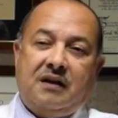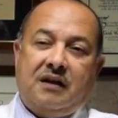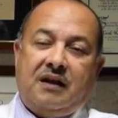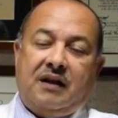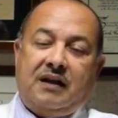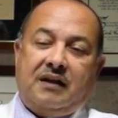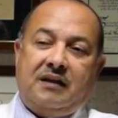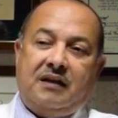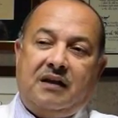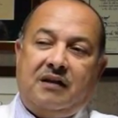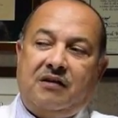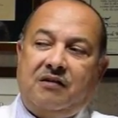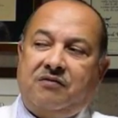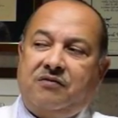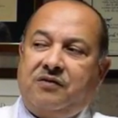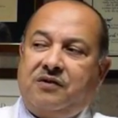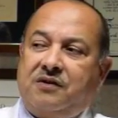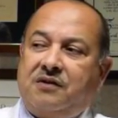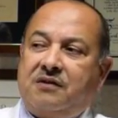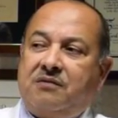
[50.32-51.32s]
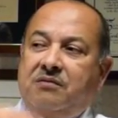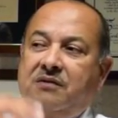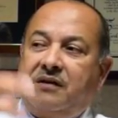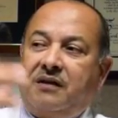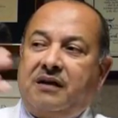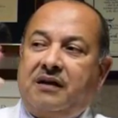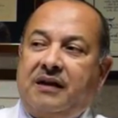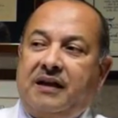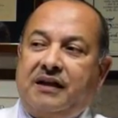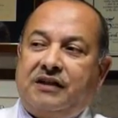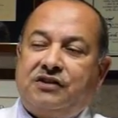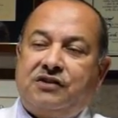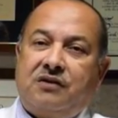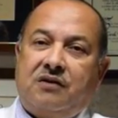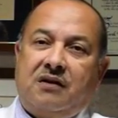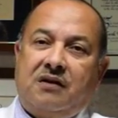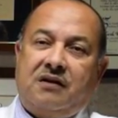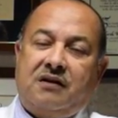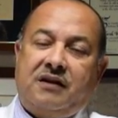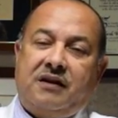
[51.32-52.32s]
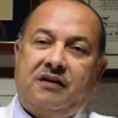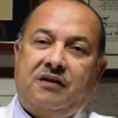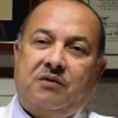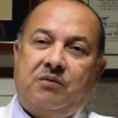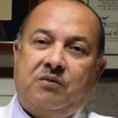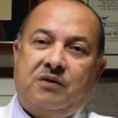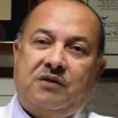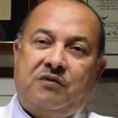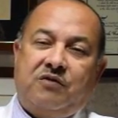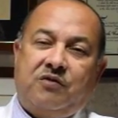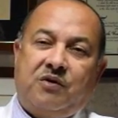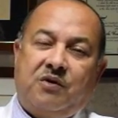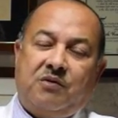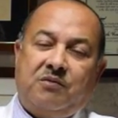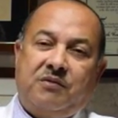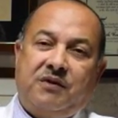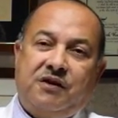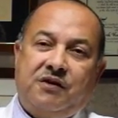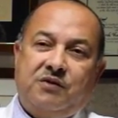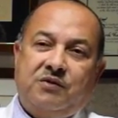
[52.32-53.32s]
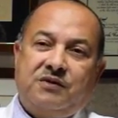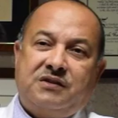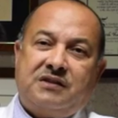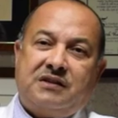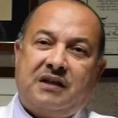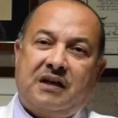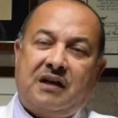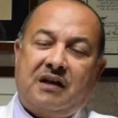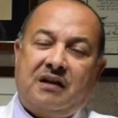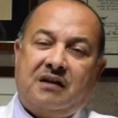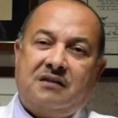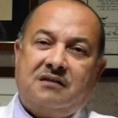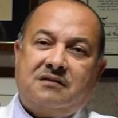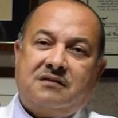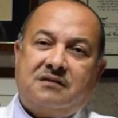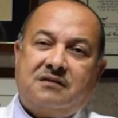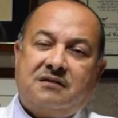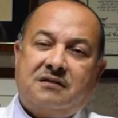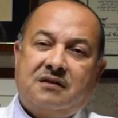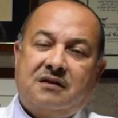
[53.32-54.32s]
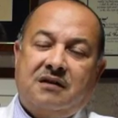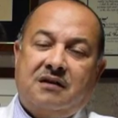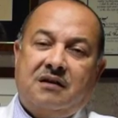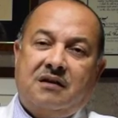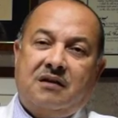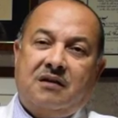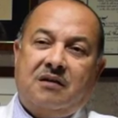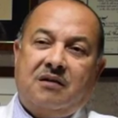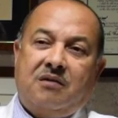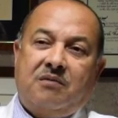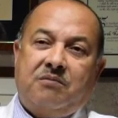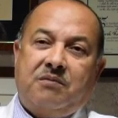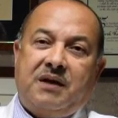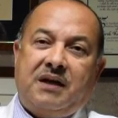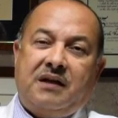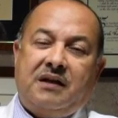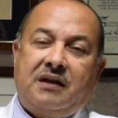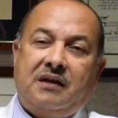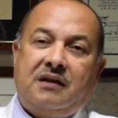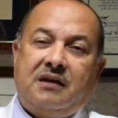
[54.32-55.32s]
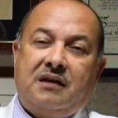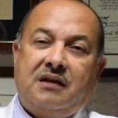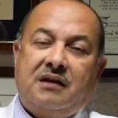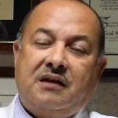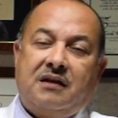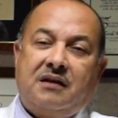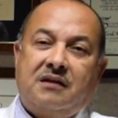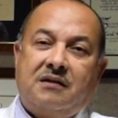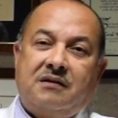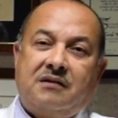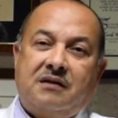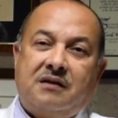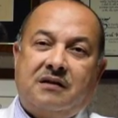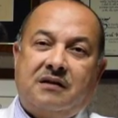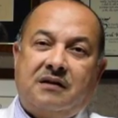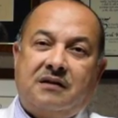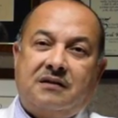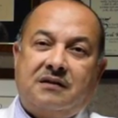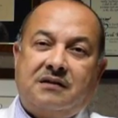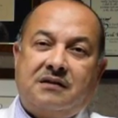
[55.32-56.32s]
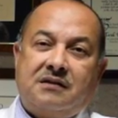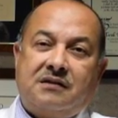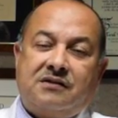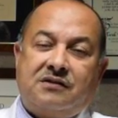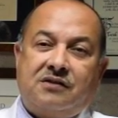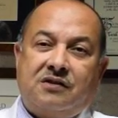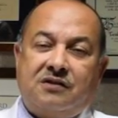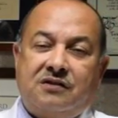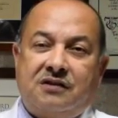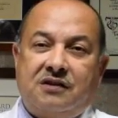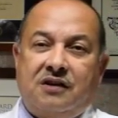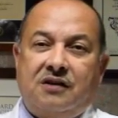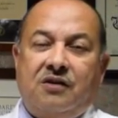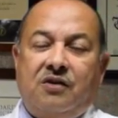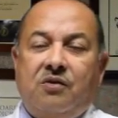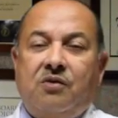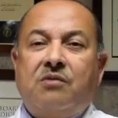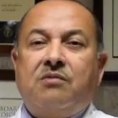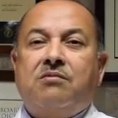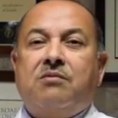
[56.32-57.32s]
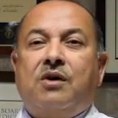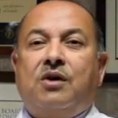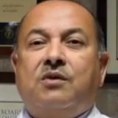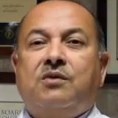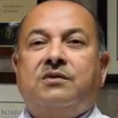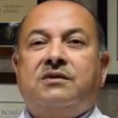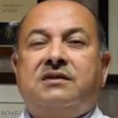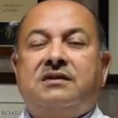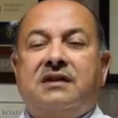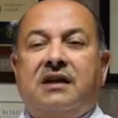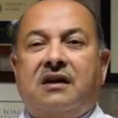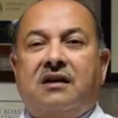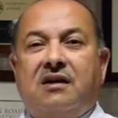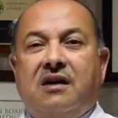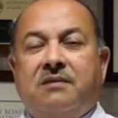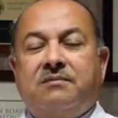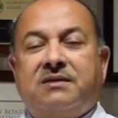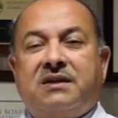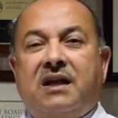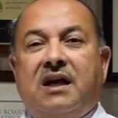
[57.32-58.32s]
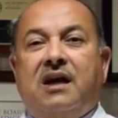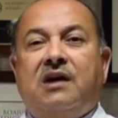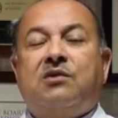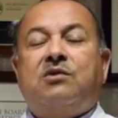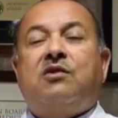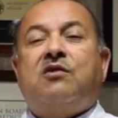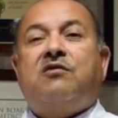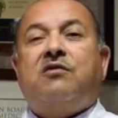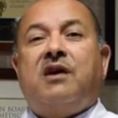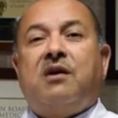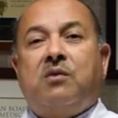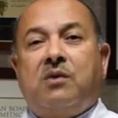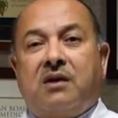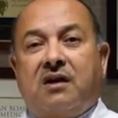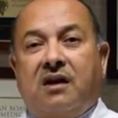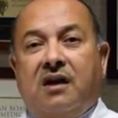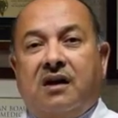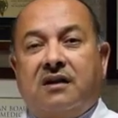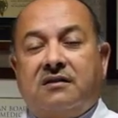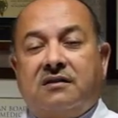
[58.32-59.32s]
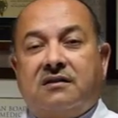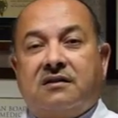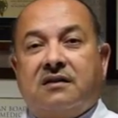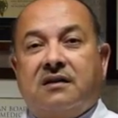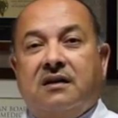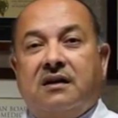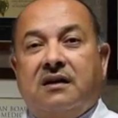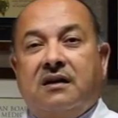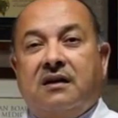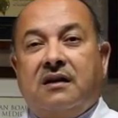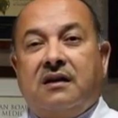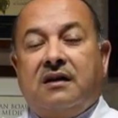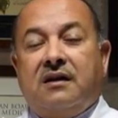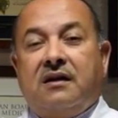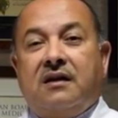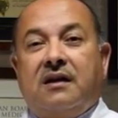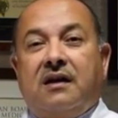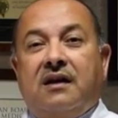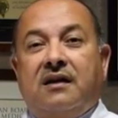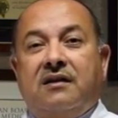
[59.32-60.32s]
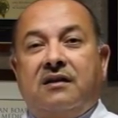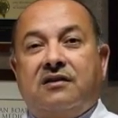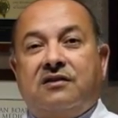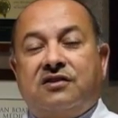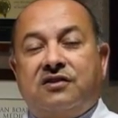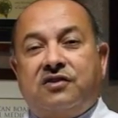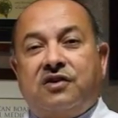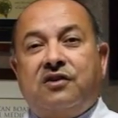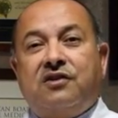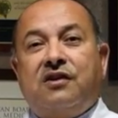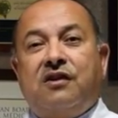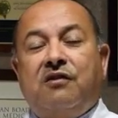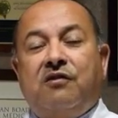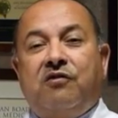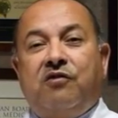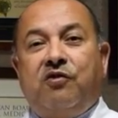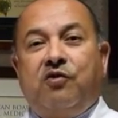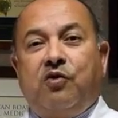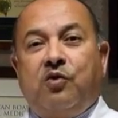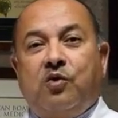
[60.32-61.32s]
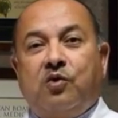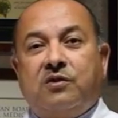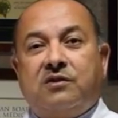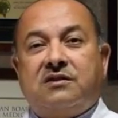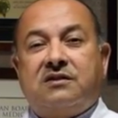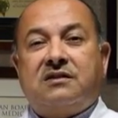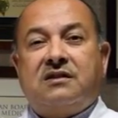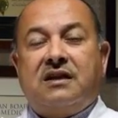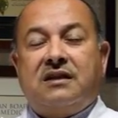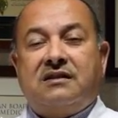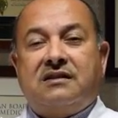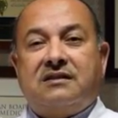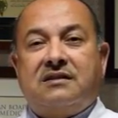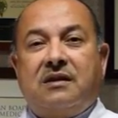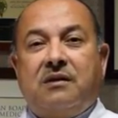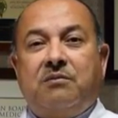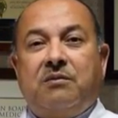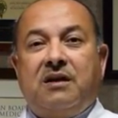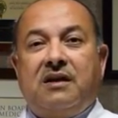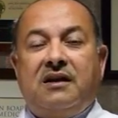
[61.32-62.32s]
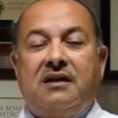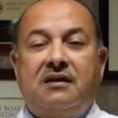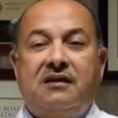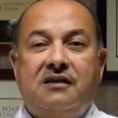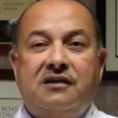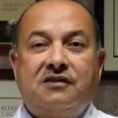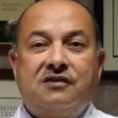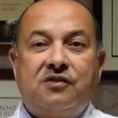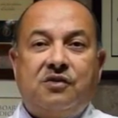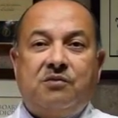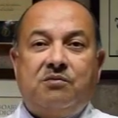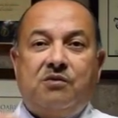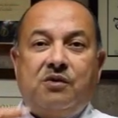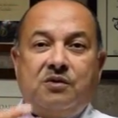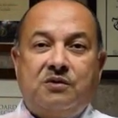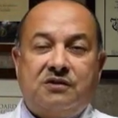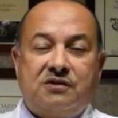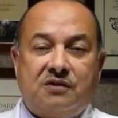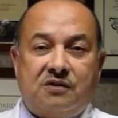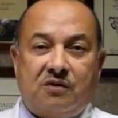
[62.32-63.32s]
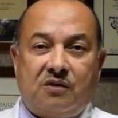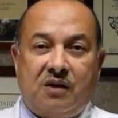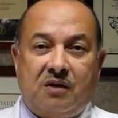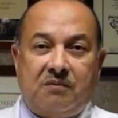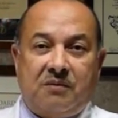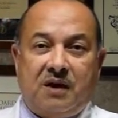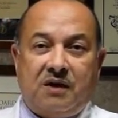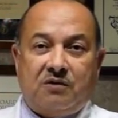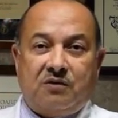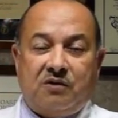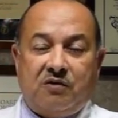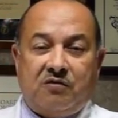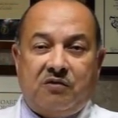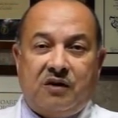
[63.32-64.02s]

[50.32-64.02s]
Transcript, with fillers: And the liver naturally would form new cells by certain hormones that comes out of our gut and there's certain foods that stimulate these hormones to come out of